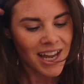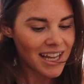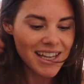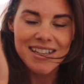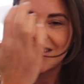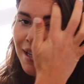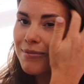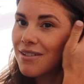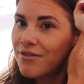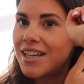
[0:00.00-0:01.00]
And then in
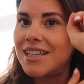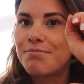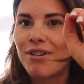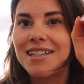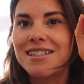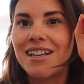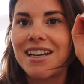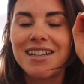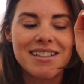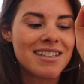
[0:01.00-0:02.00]
terms of these
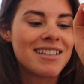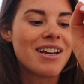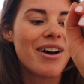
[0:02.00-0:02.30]
bracelets,